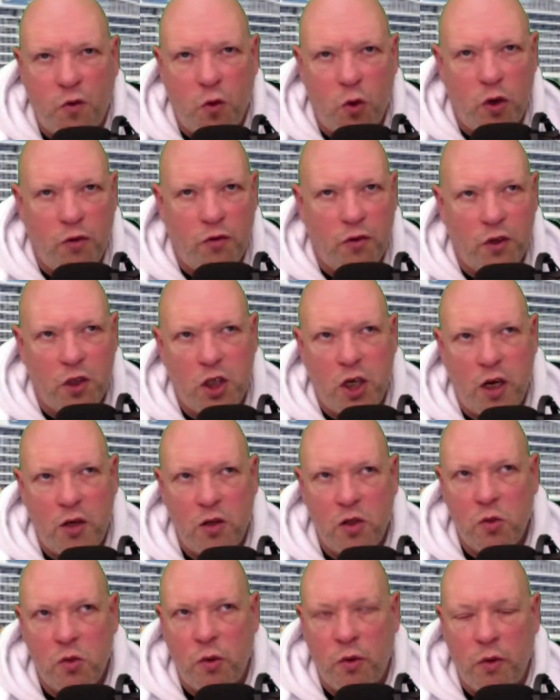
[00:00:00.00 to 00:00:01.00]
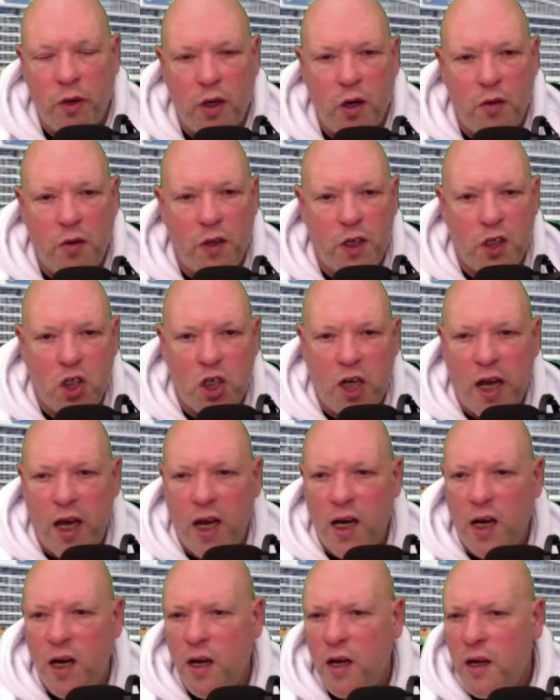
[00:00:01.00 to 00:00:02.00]
different channels were in on the
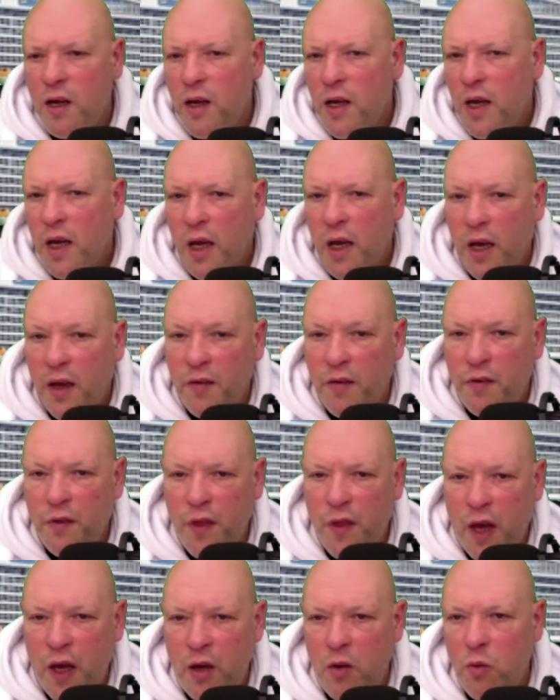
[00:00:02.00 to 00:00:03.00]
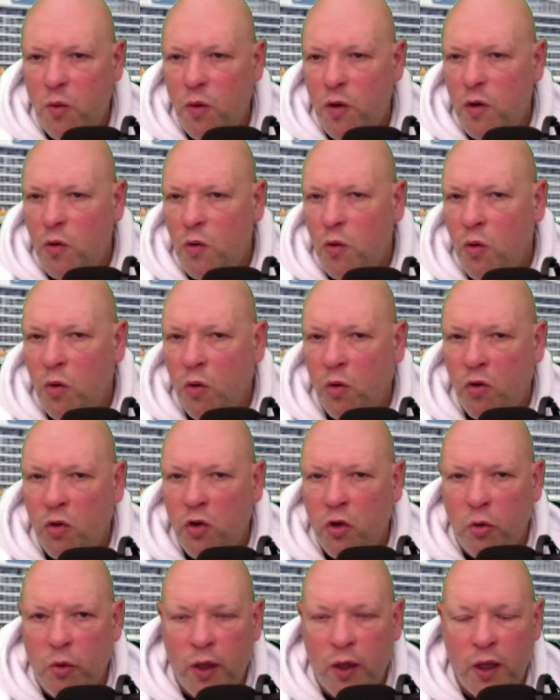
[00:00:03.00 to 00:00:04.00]
chat, and they were all
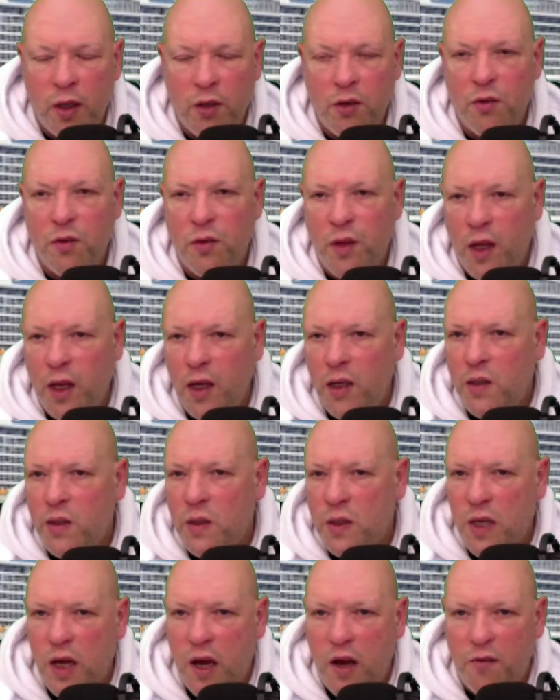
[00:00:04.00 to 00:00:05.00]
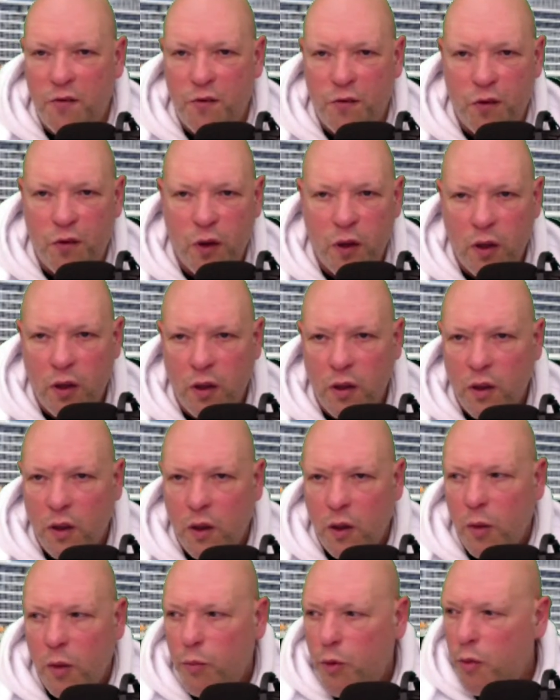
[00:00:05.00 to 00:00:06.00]
doing their stuff,
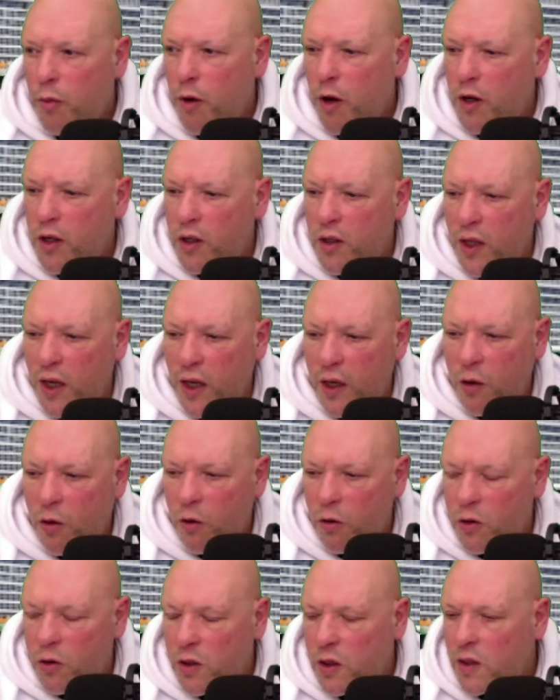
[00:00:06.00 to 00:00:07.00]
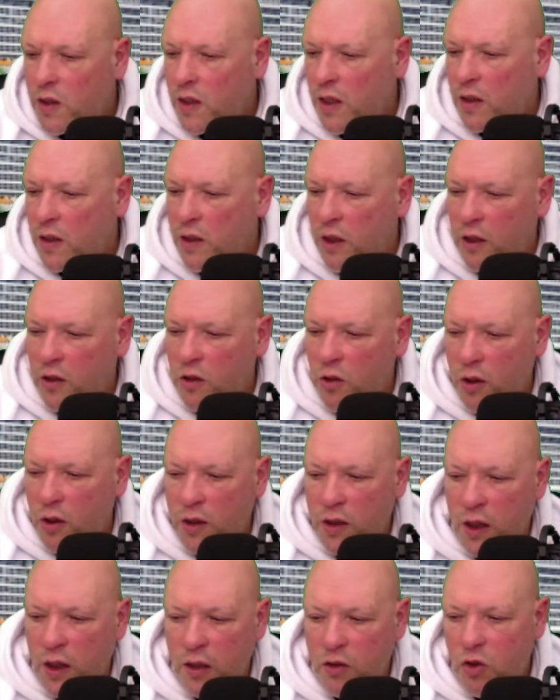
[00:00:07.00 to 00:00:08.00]
promoting their cruises, etc.,
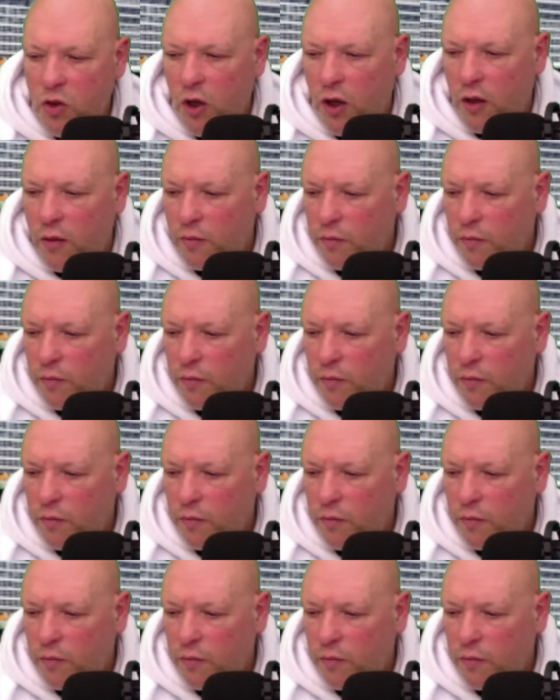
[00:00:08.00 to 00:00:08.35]
etc.